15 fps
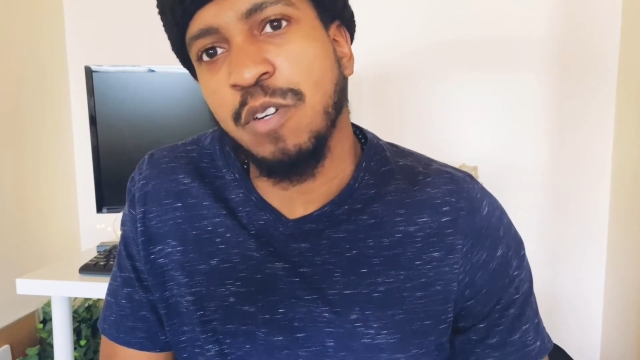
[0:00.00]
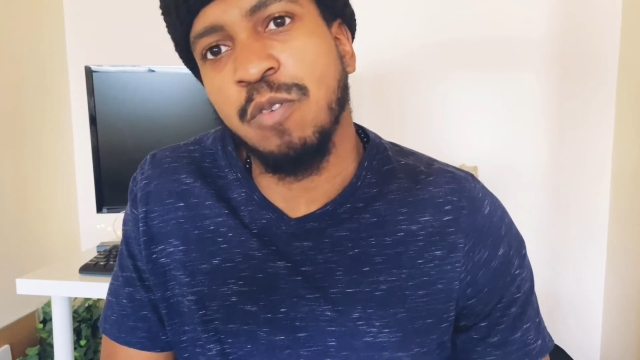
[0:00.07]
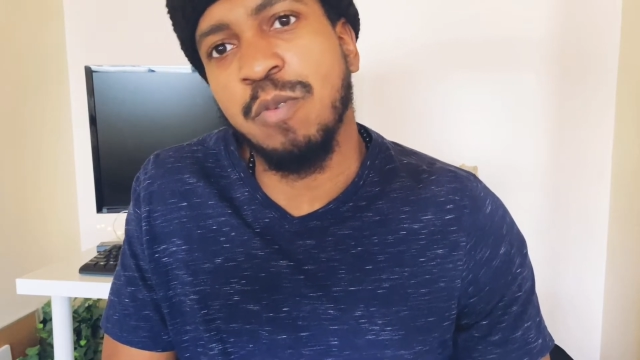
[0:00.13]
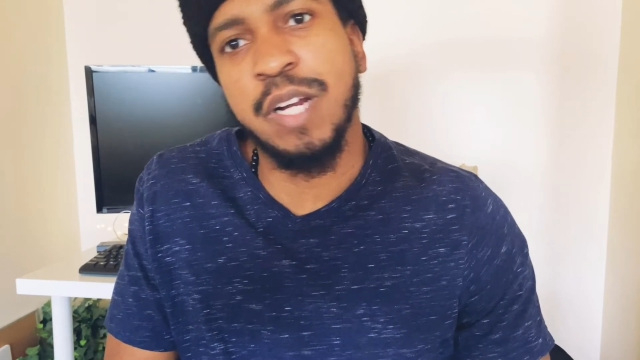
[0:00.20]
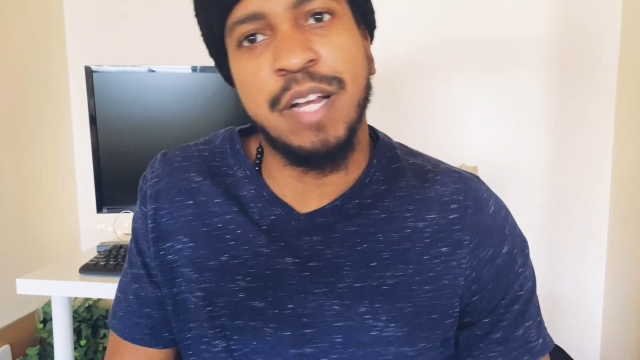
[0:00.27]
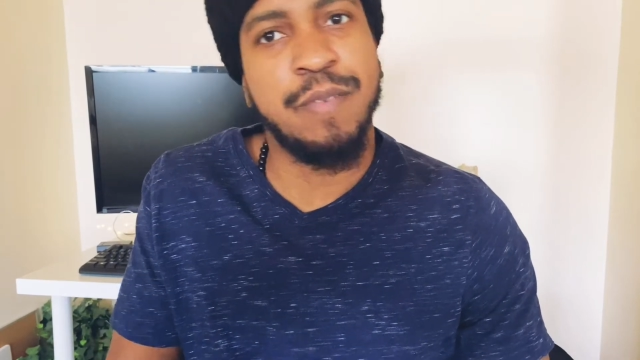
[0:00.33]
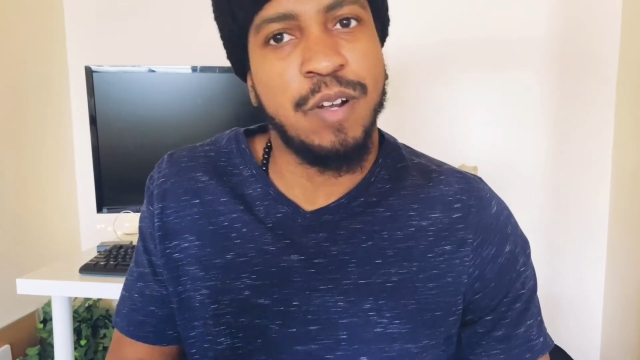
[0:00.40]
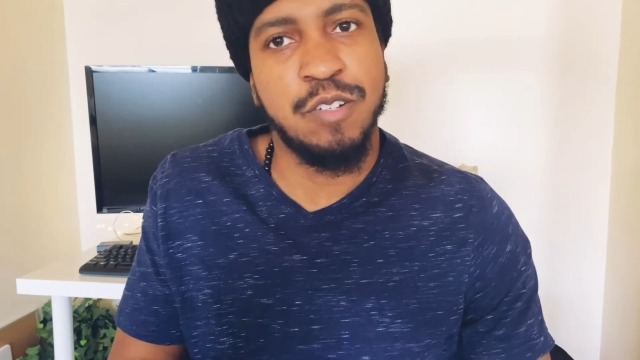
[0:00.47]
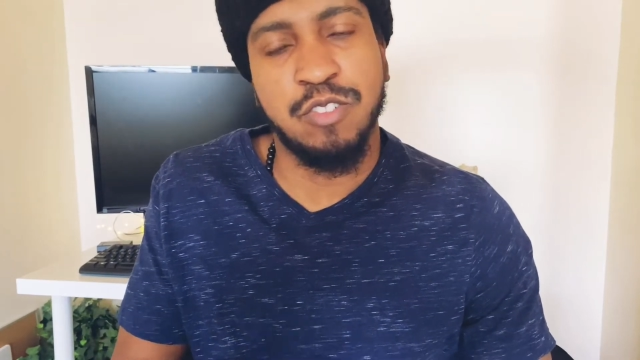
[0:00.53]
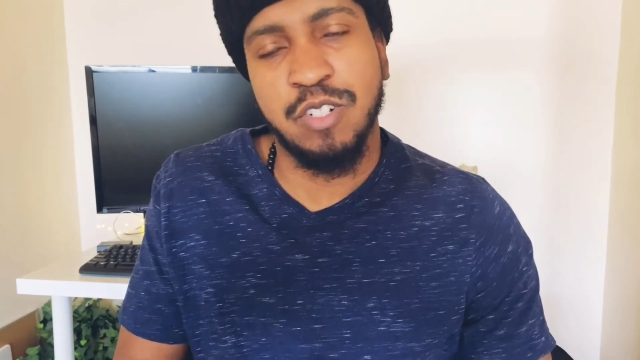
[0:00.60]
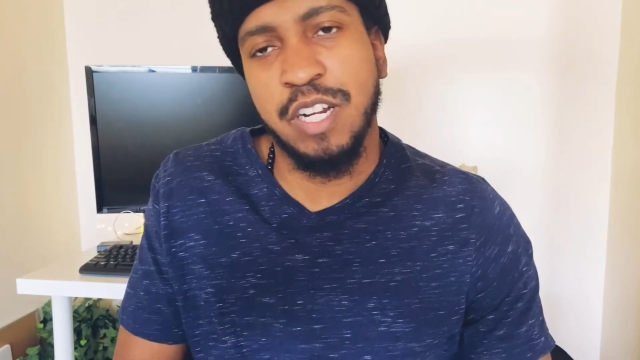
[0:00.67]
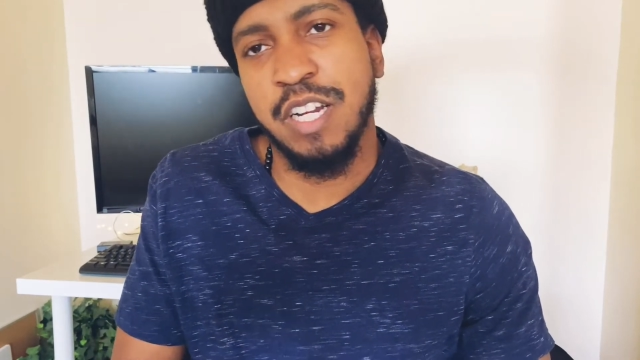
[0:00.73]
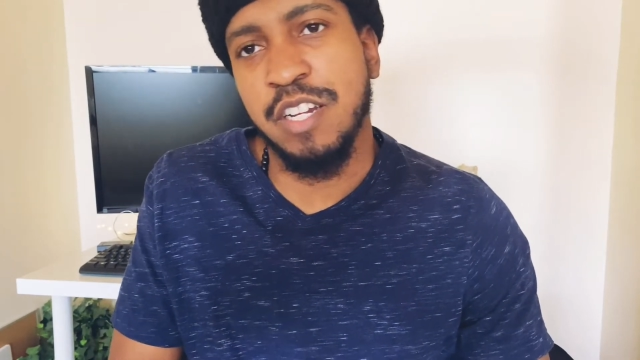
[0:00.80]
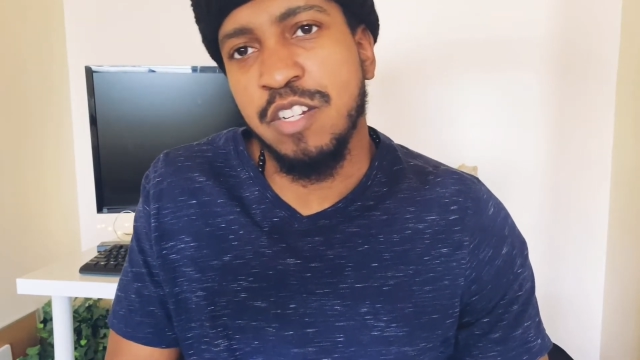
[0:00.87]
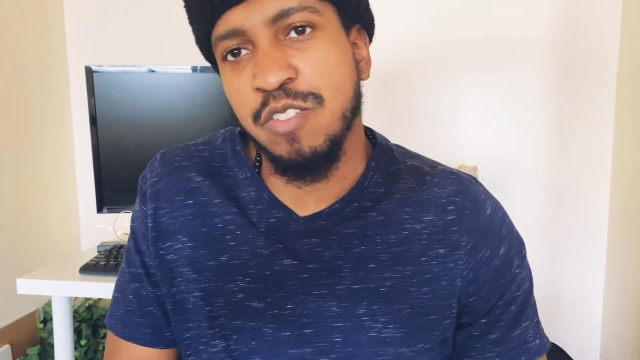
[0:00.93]
whatever I was
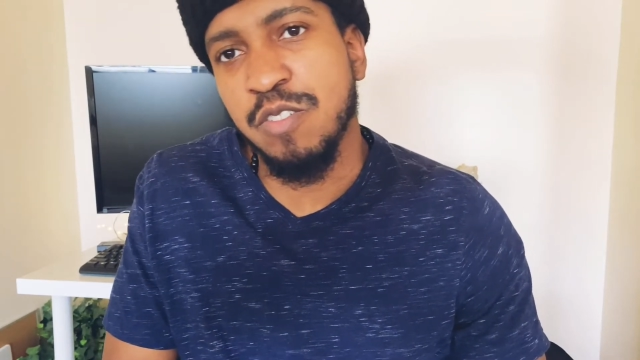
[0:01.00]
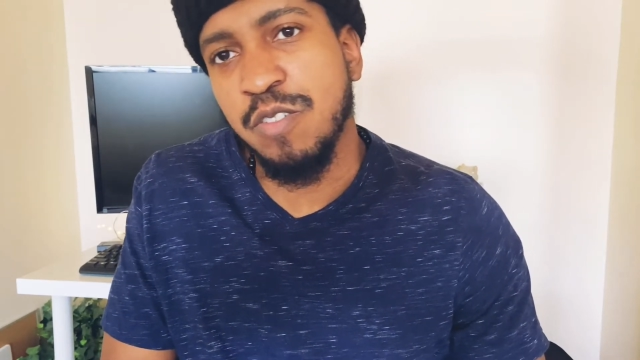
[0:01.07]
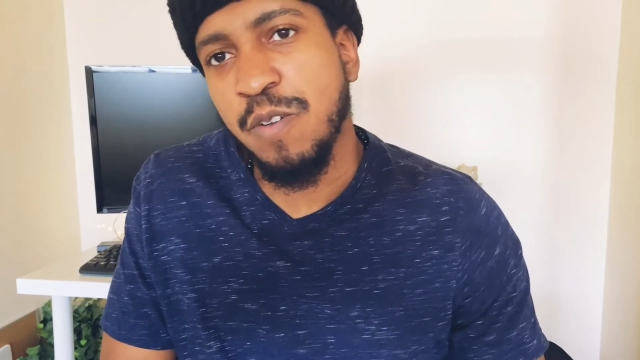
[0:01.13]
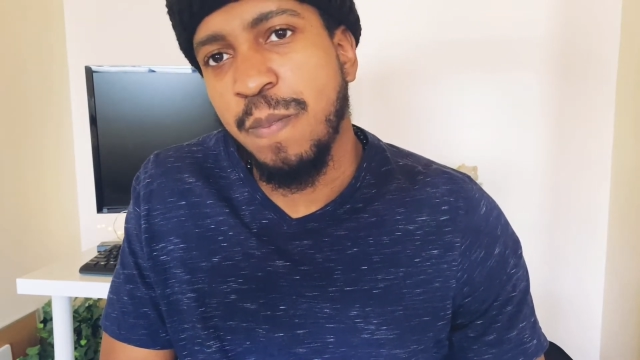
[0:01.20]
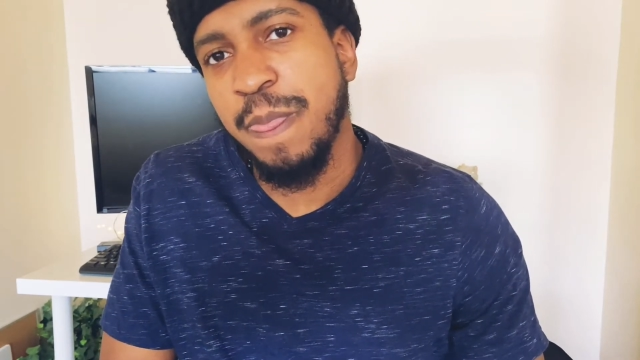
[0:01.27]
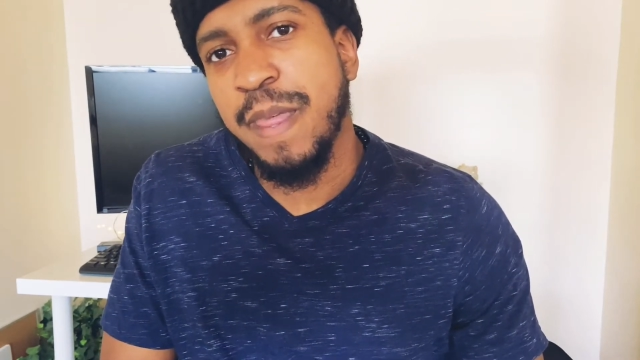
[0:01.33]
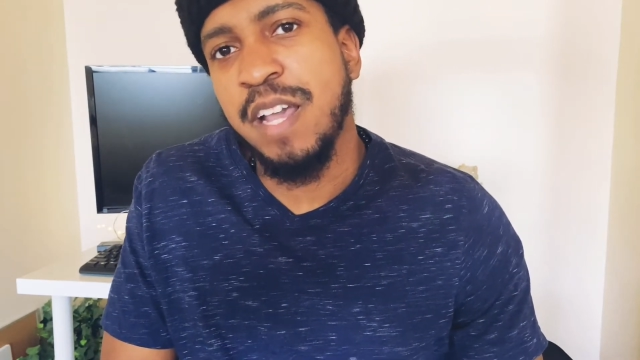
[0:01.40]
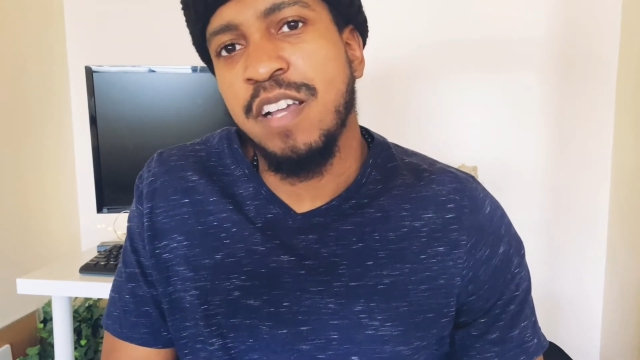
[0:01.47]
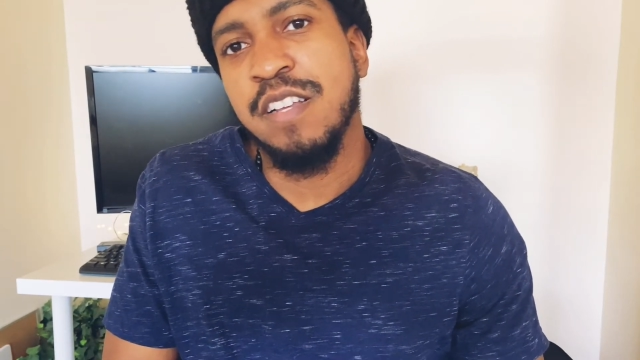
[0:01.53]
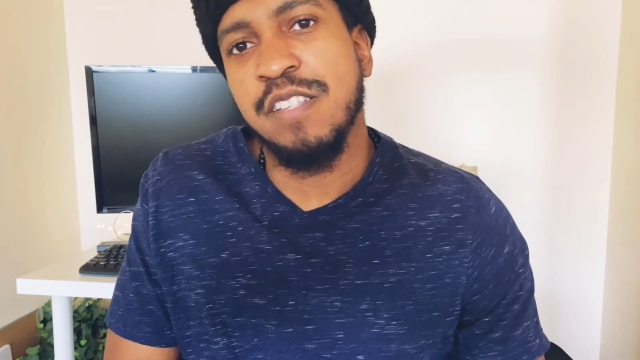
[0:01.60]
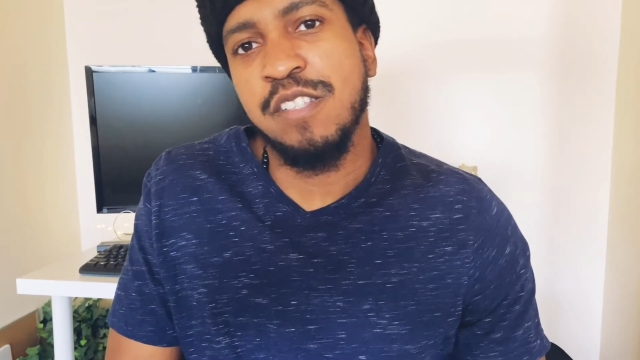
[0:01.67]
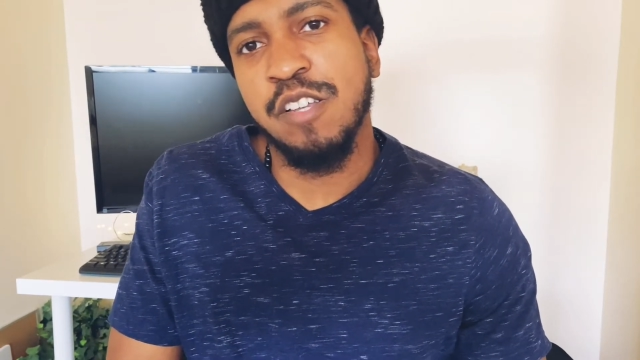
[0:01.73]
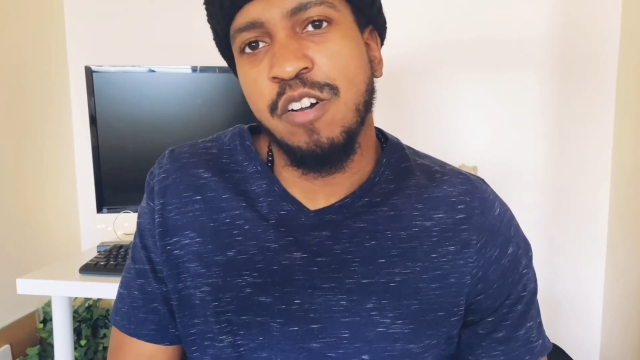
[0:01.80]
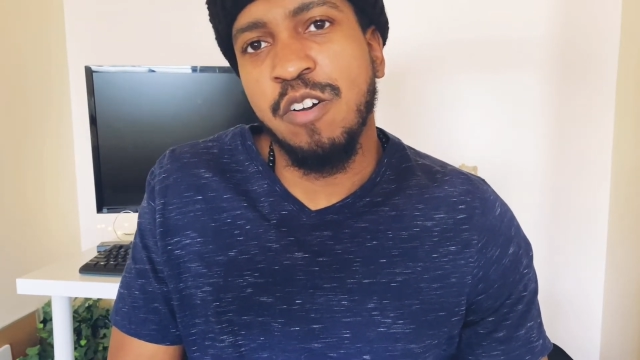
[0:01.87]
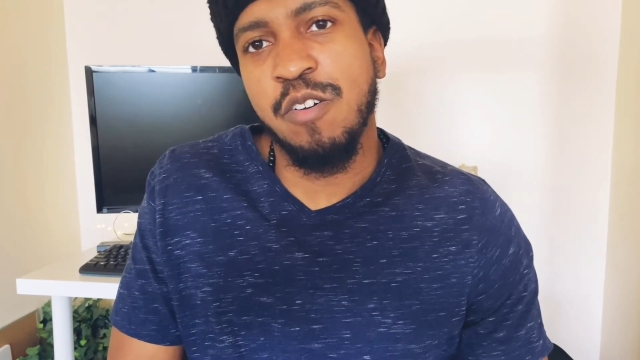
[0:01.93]
trying to do.
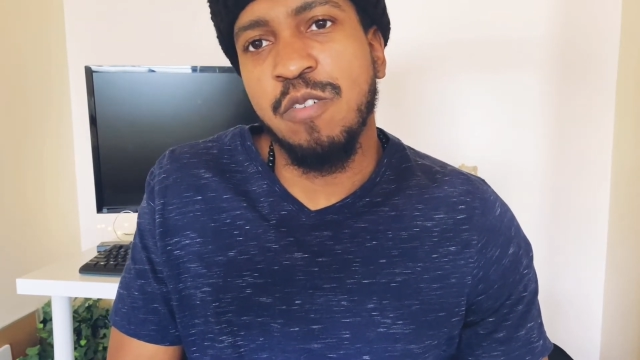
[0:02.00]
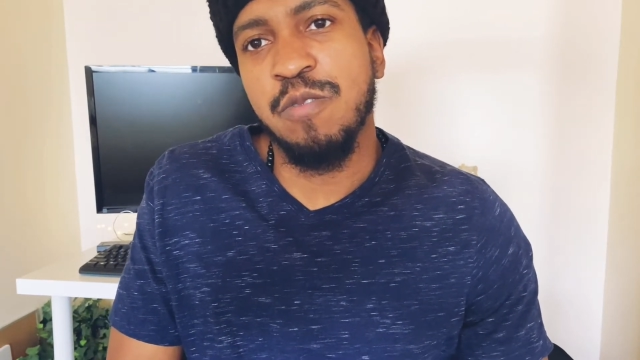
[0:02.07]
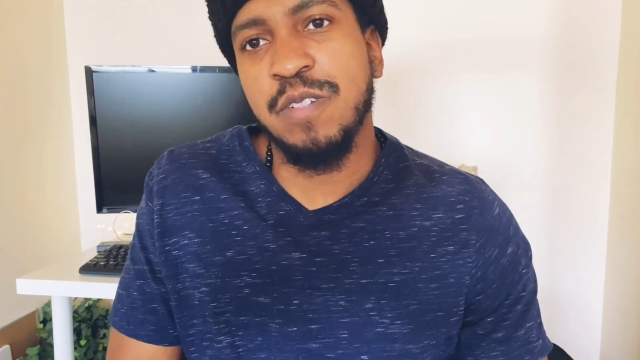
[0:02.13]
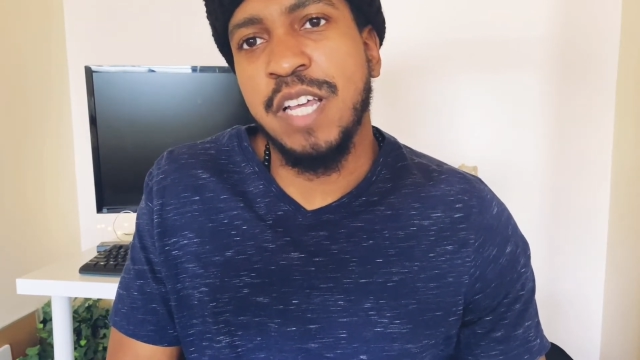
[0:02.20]
So